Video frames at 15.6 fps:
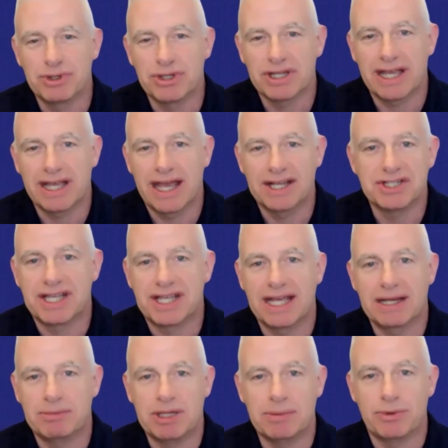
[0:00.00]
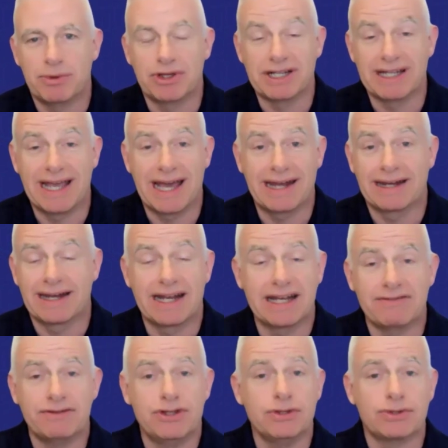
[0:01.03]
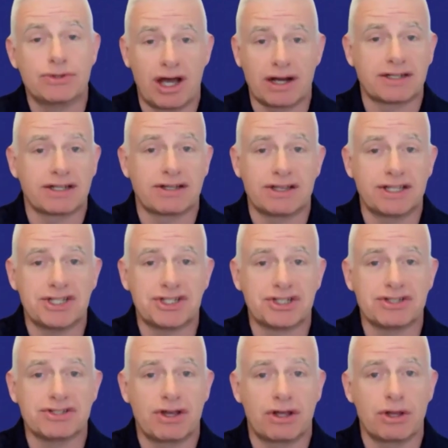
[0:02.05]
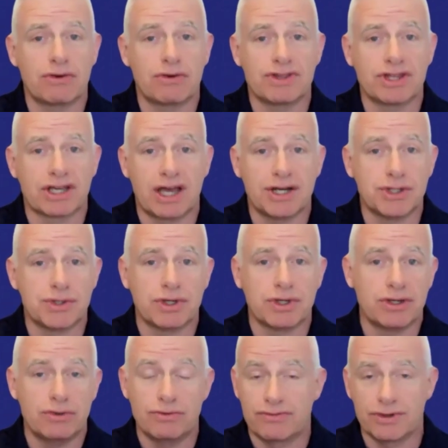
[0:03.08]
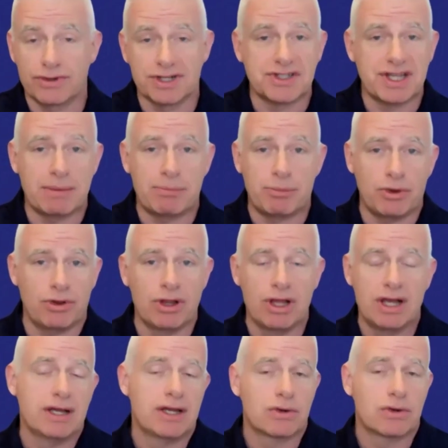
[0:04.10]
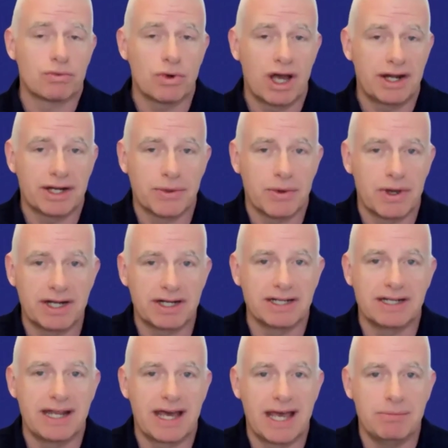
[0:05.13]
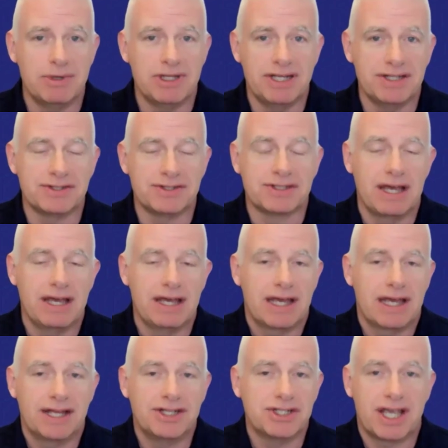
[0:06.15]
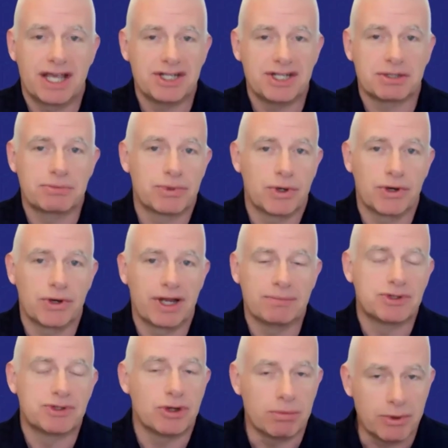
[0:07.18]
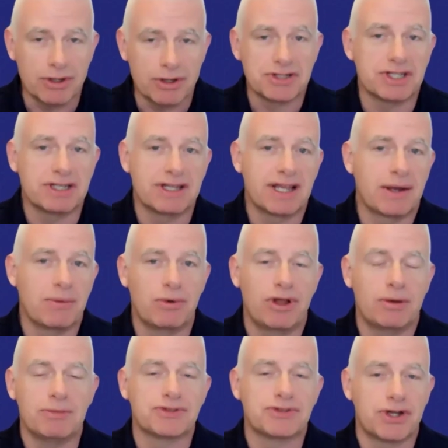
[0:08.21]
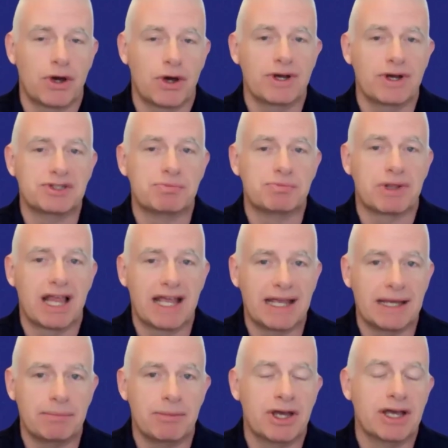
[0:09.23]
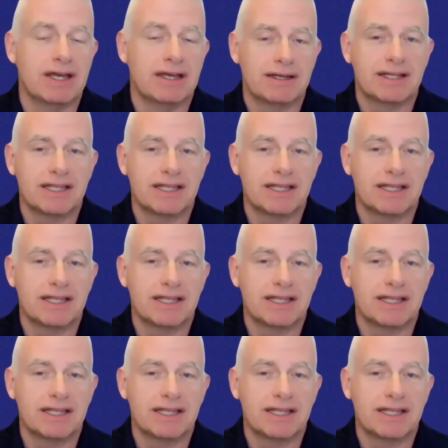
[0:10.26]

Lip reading: really educate people and get it. And if you talk to clinicians all over the country who, for example, run accredited diabetes education programs, to a person, they will almost always blame